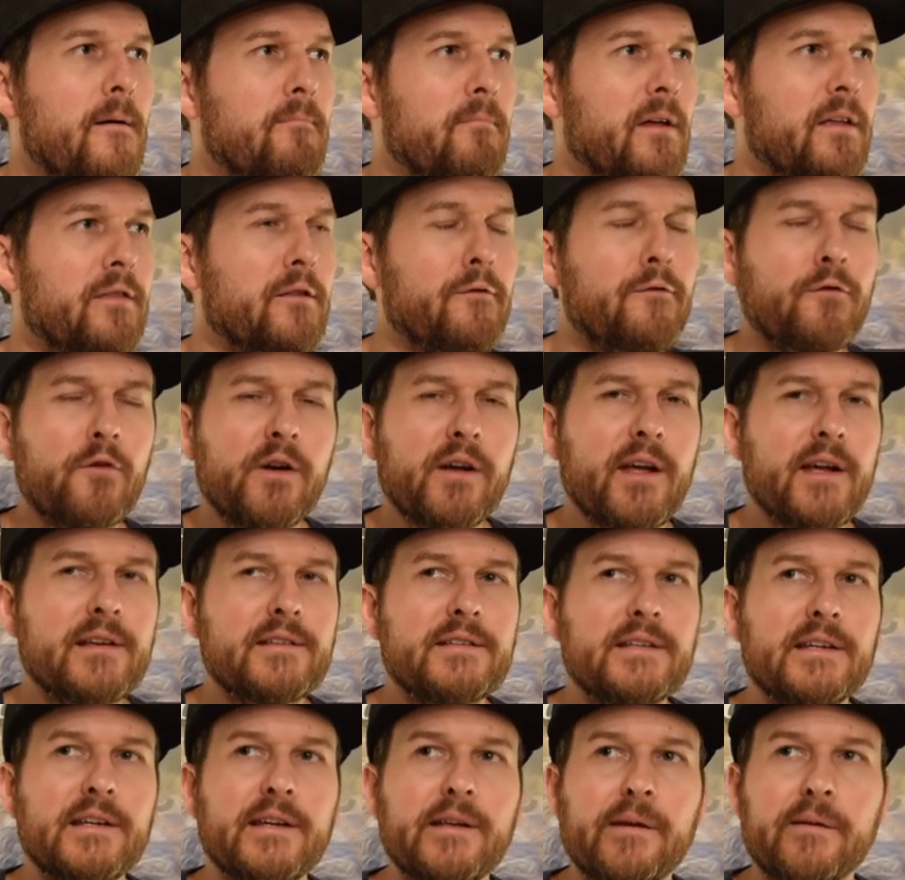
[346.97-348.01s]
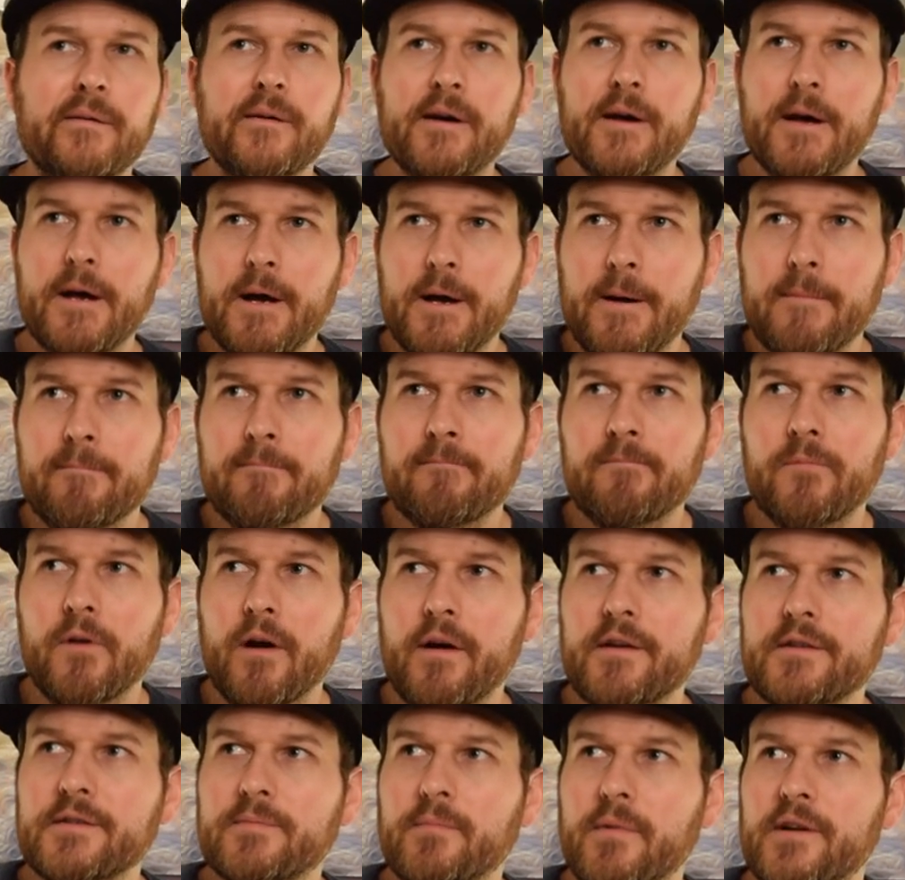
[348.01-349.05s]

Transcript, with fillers: Like the Frog 18, not as